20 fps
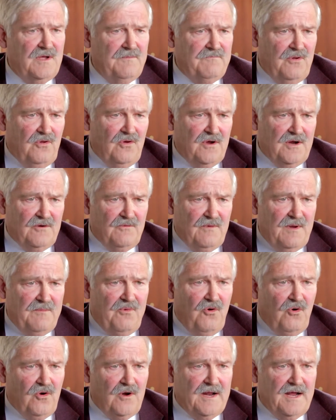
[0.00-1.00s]
employer
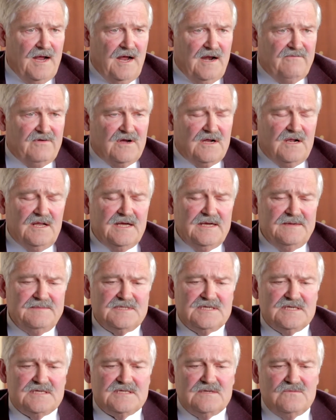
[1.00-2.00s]
reporting out of a claim
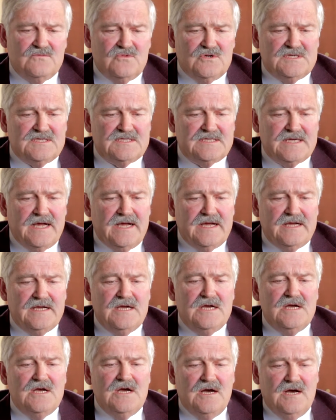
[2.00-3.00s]
system would say,
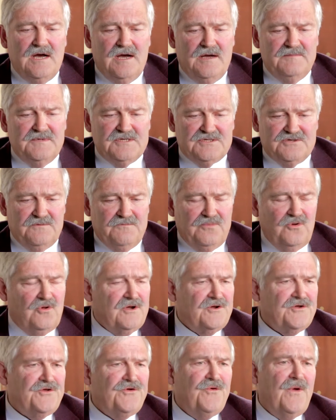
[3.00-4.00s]
Mr.
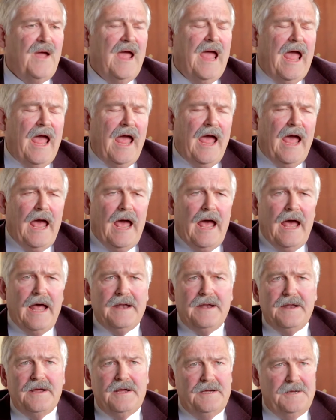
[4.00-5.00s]
Employer, you
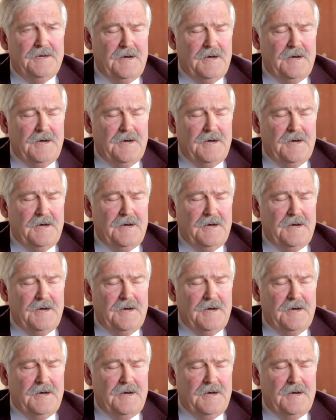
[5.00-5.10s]
had